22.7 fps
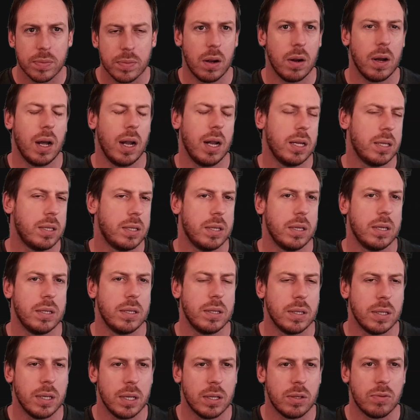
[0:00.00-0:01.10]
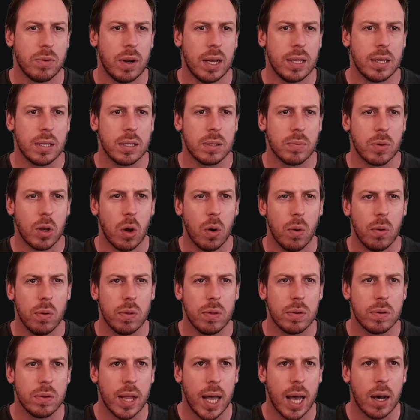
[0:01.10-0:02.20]
All right, let's see. It's writing some
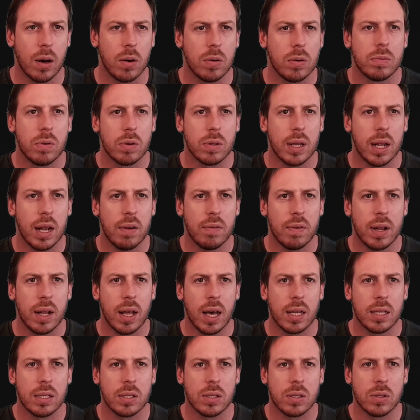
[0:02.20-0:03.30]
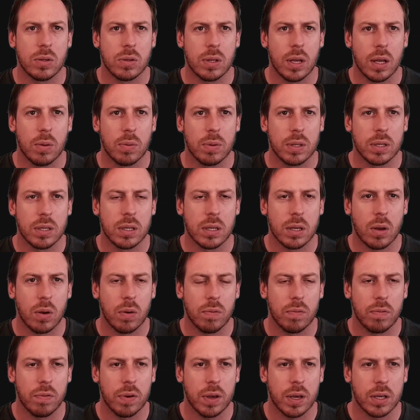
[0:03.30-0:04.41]
code now. Wrote 11 lines to Tailwind
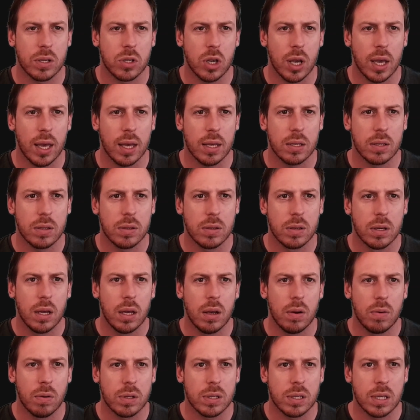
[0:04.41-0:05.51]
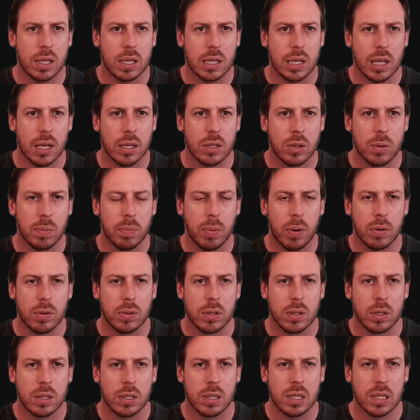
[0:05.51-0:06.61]
config.js. It wrote six lines to
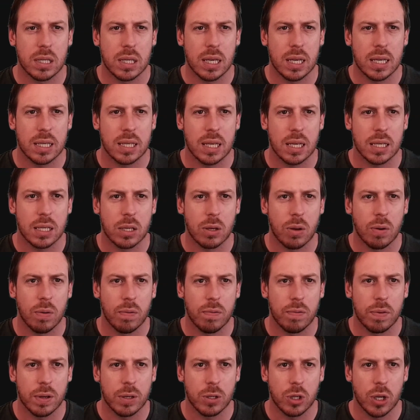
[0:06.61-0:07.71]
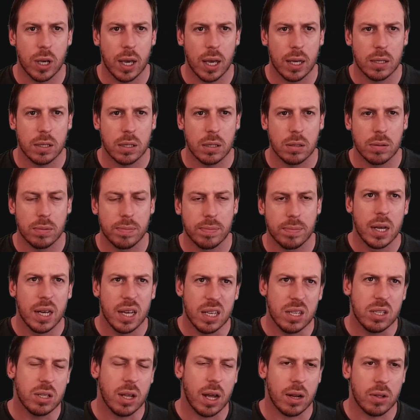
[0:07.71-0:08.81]
post CSS config.js. It
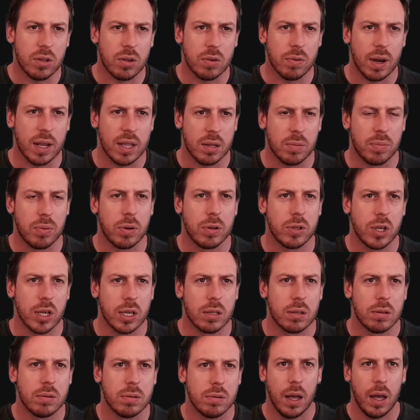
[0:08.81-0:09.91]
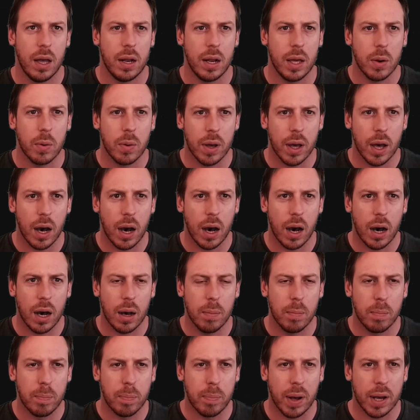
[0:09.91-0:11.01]
started to write the project. And here we are, a
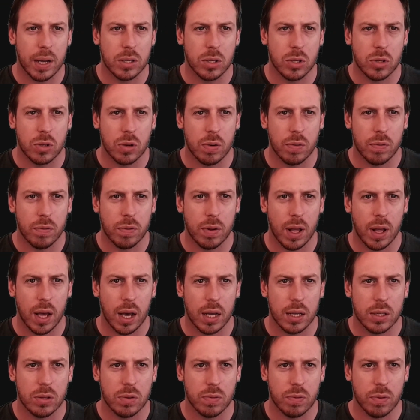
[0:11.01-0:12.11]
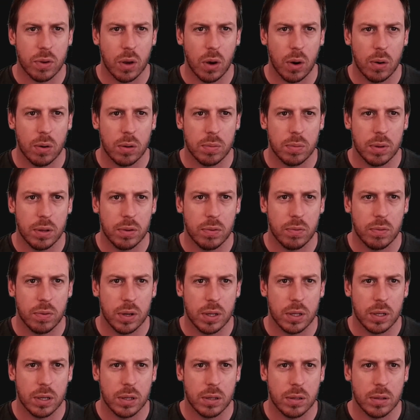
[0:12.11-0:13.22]
bunch of lines of code being
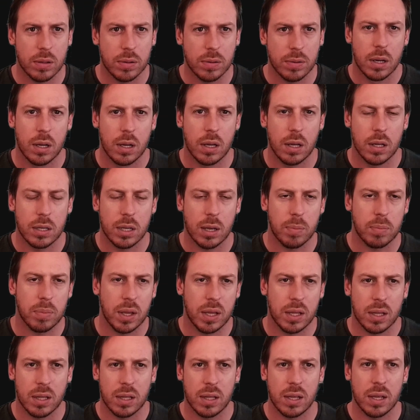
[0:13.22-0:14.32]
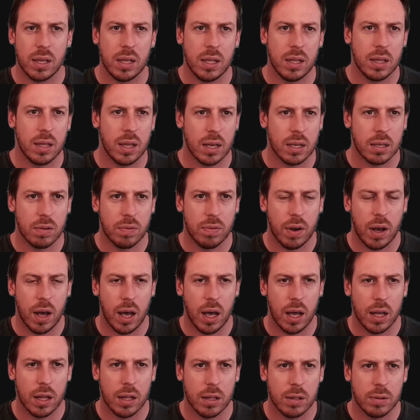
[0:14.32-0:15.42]
written. It's updated the indexed
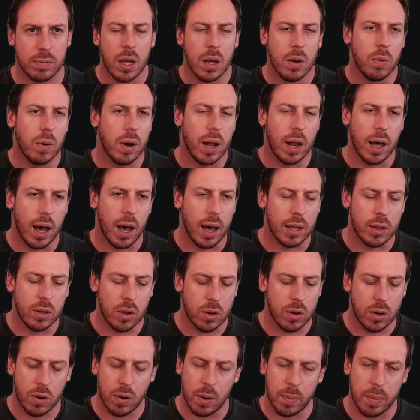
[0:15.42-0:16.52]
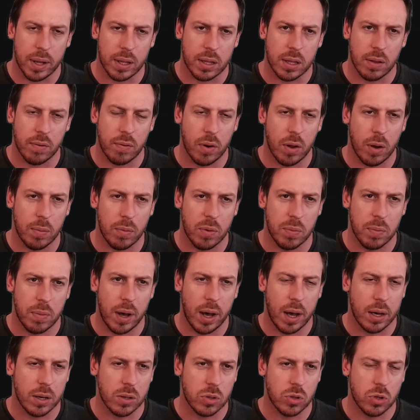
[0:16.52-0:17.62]
file. Well, I don't know about development
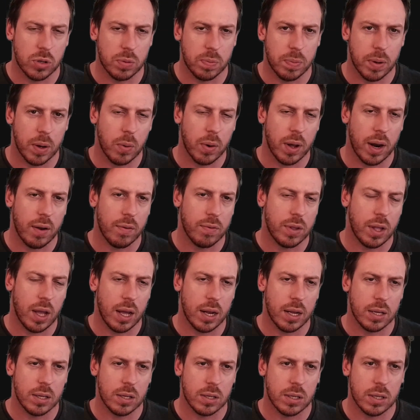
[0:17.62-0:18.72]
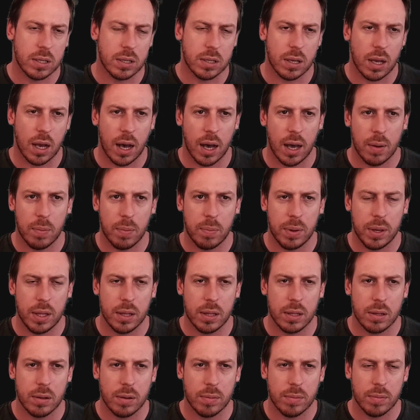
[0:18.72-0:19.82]
much, but what I've done is I've
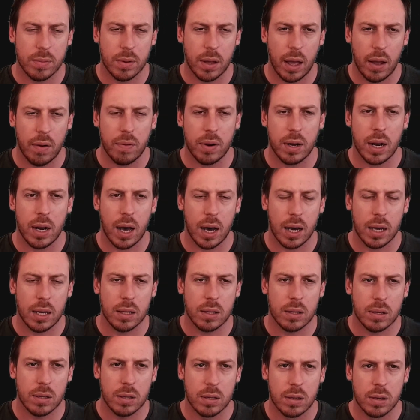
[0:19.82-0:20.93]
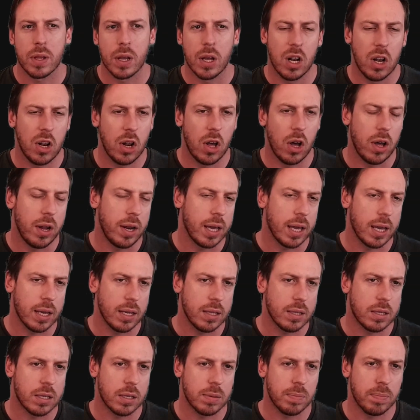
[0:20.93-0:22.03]
been every night learning
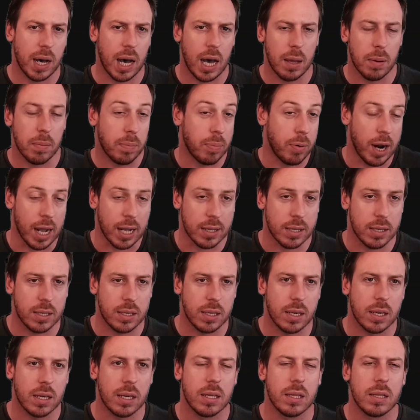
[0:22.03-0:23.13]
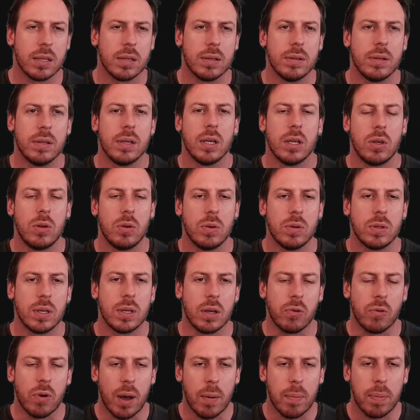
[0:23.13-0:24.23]
it by practicing it using
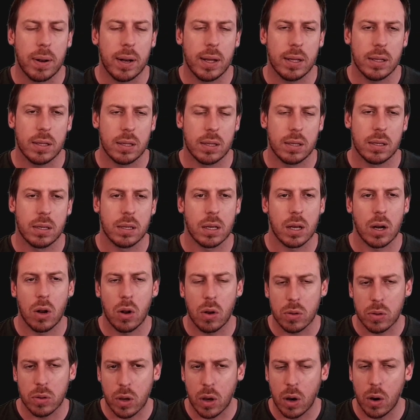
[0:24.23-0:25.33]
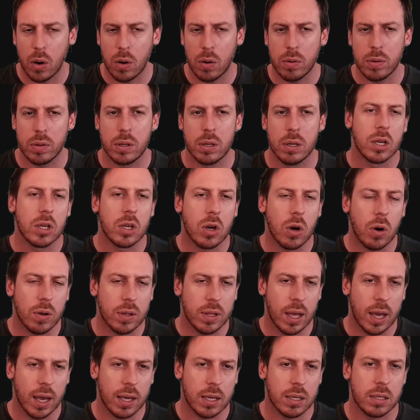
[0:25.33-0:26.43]
Replit, Claude Code,
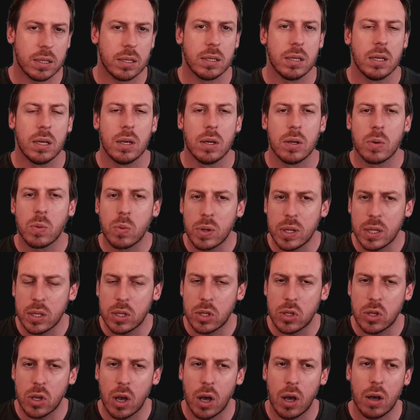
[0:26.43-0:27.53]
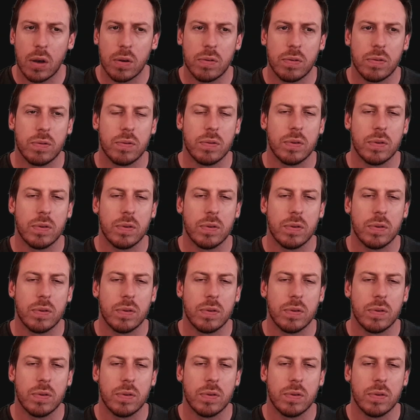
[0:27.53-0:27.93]
Codex, Windsurf,